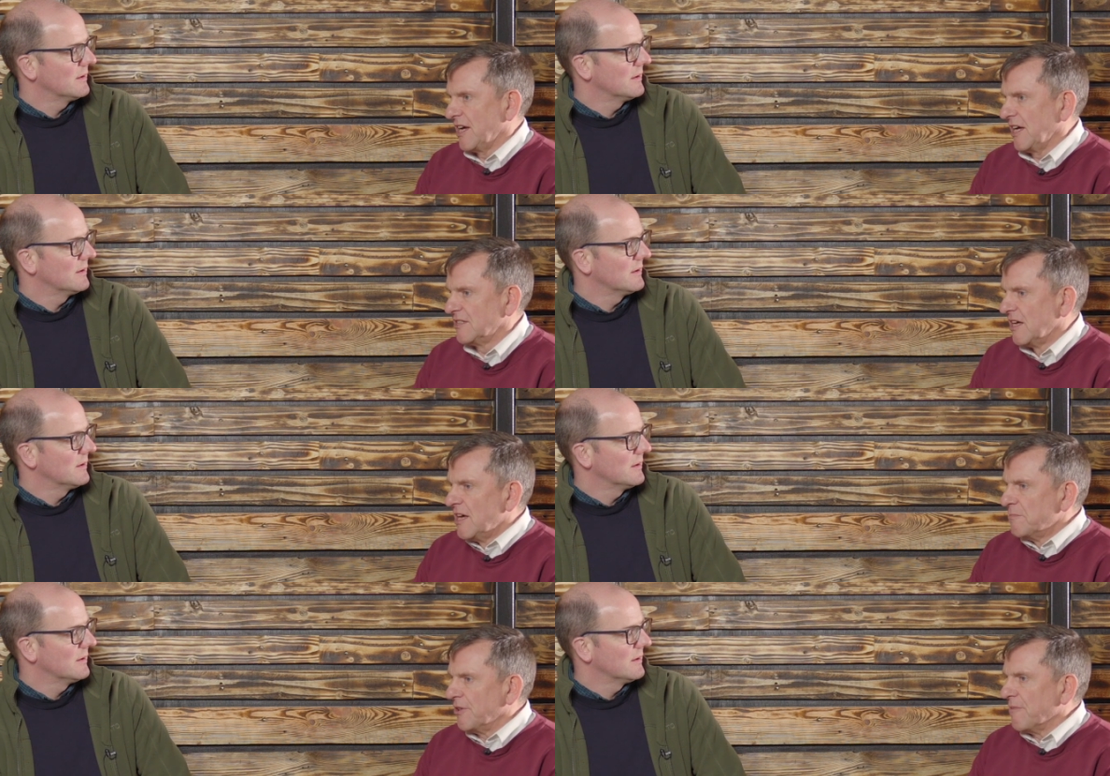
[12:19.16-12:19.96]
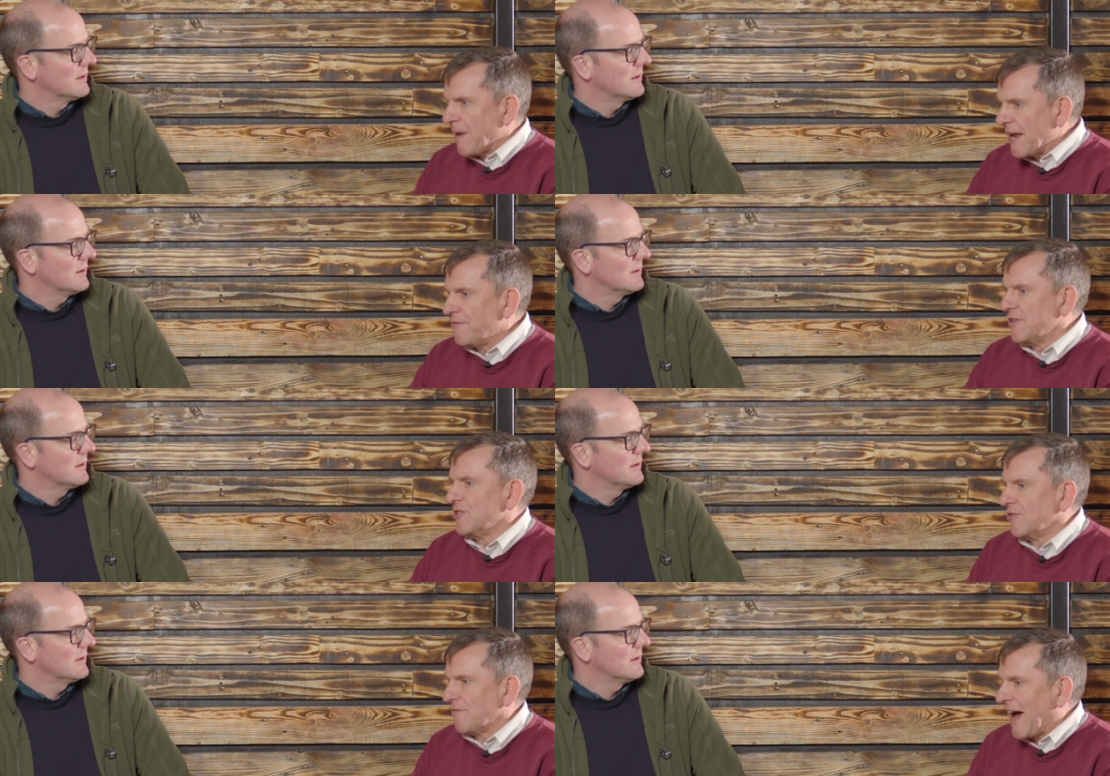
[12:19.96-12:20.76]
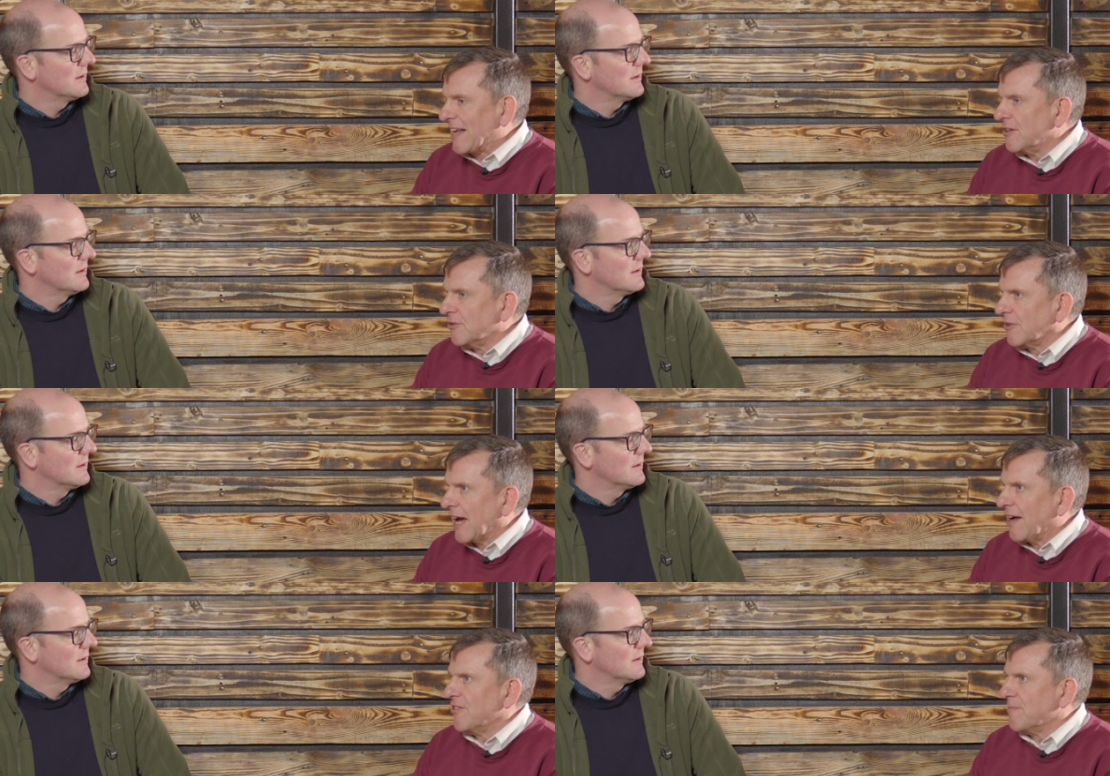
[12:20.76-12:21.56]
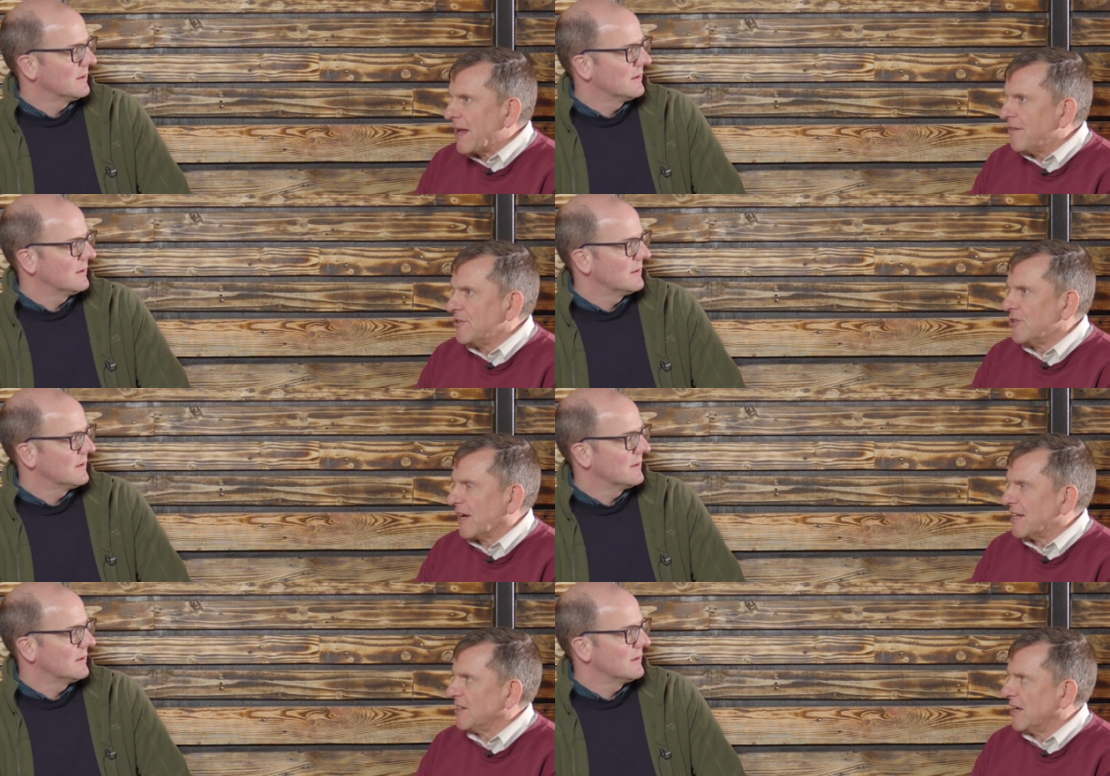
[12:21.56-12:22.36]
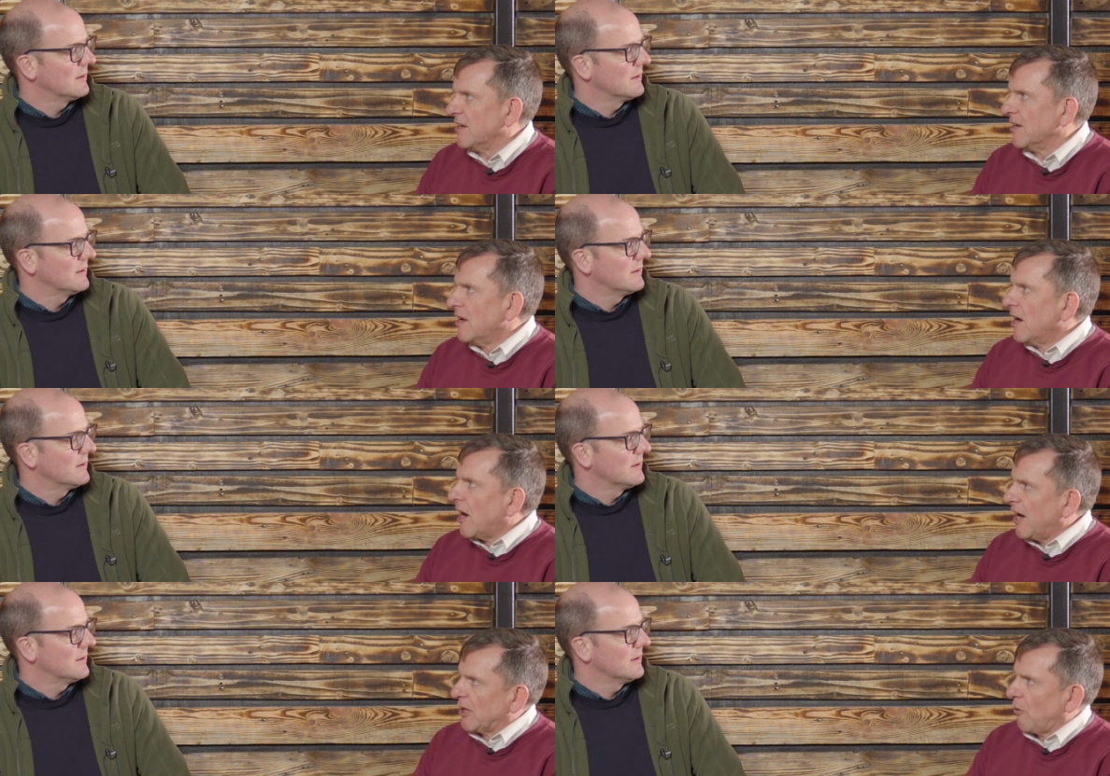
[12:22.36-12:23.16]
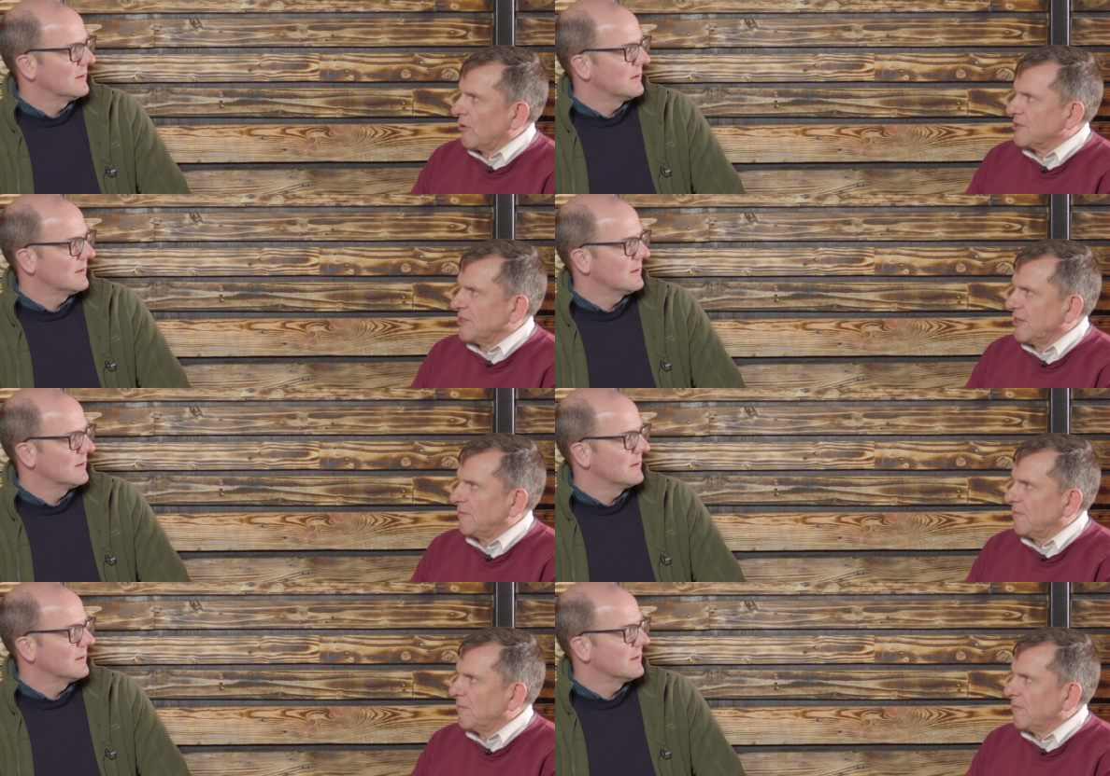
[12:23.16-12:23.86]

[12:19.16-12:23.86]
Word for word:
Speaker 1: aids, but the benefit, you, the value you get, and the benefit you get in high quality